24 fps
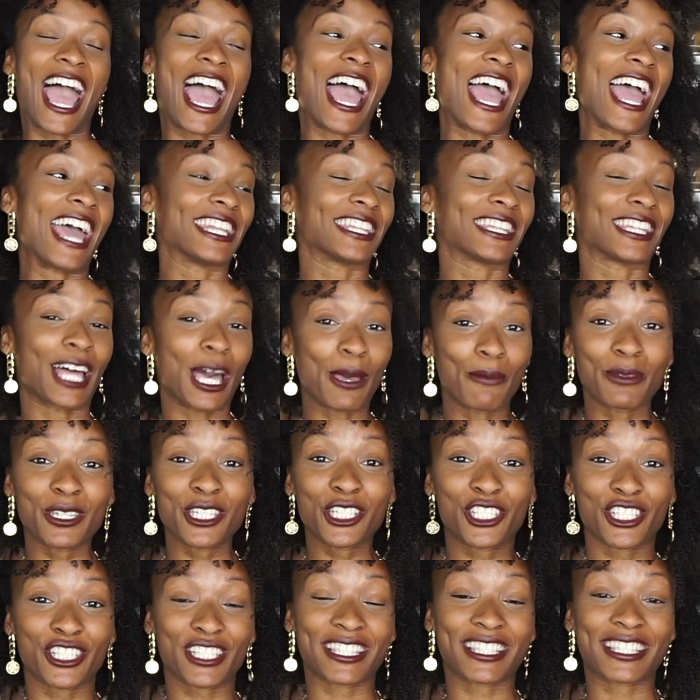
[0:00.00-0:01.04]
And let me
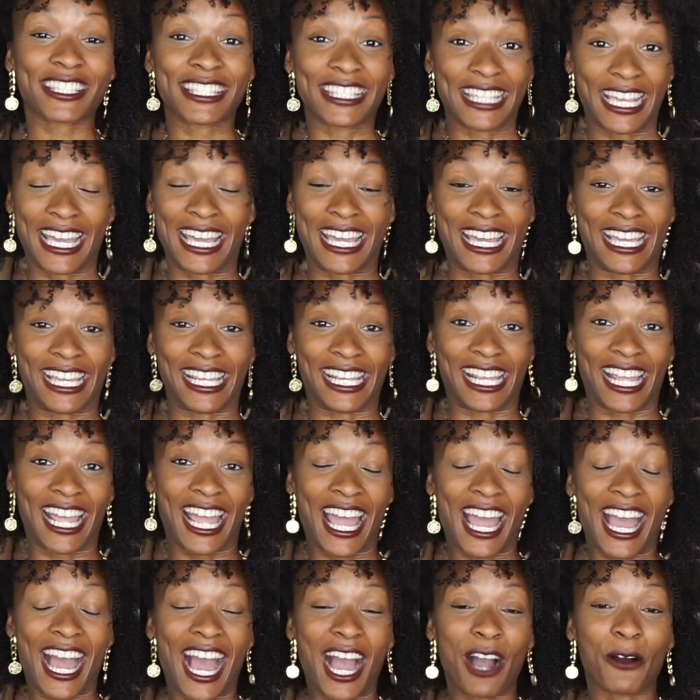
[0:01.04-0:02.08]
just say,
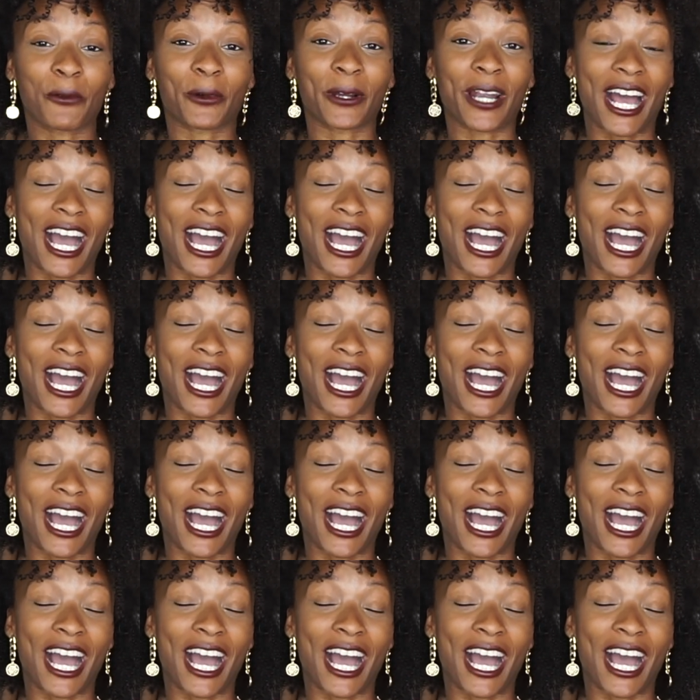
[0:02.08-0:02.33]
when